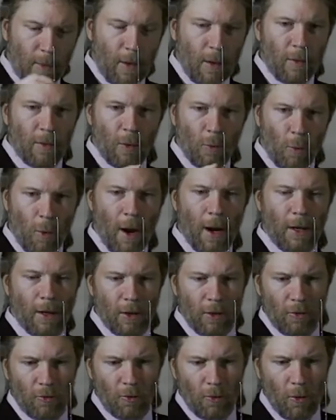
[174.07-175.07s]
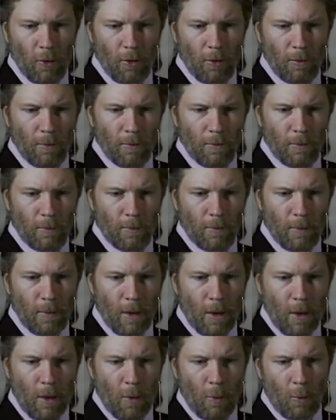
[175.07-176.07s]
The right control,
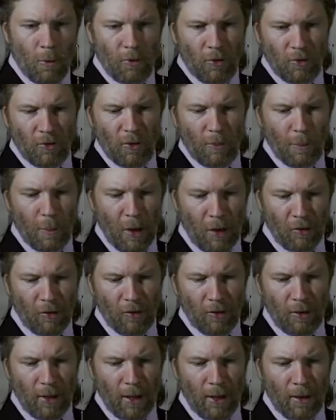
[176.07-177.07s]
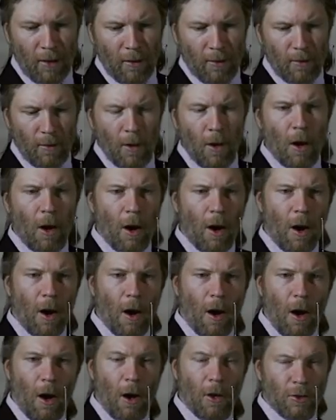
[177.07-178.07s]
which is the pitch antenna,
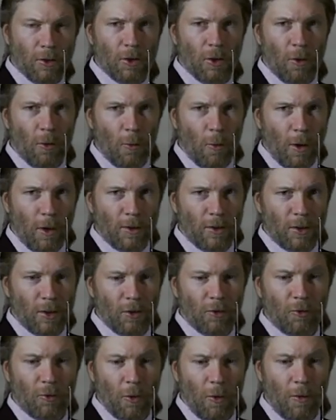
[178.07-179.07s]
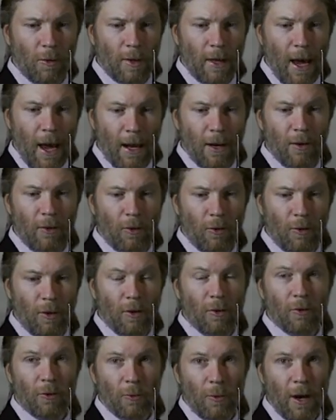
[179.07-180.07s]
also once controlled the attitude
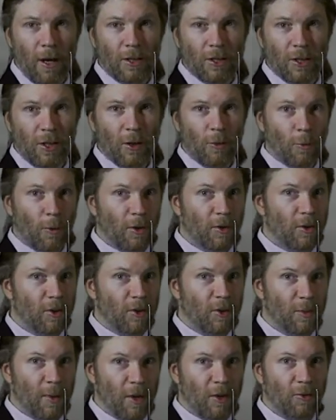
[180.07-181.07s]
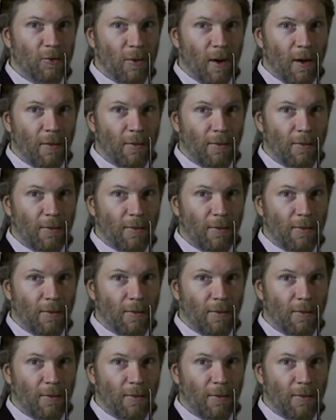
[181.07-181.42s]
and direction in which the spacecraft